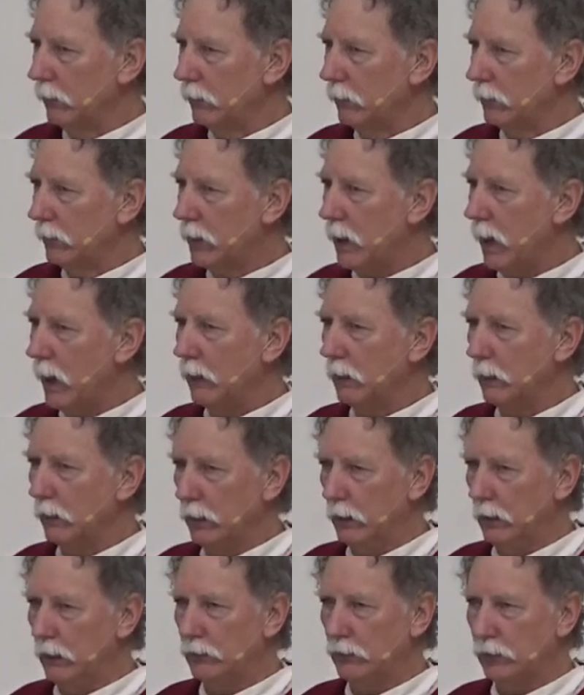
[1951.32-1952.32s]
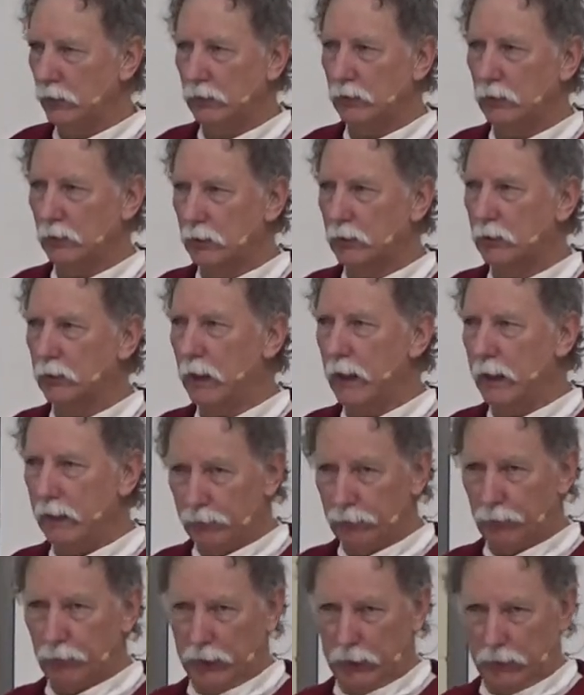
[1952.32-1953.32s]
the colonies into
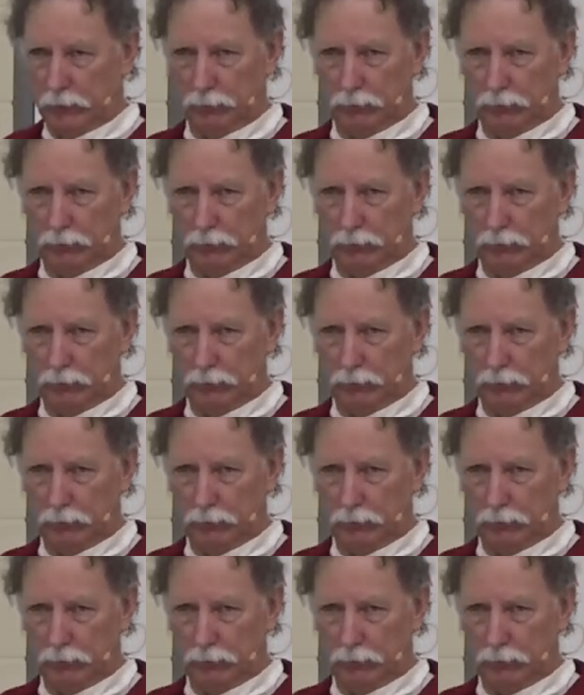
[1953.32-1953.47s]
slavery.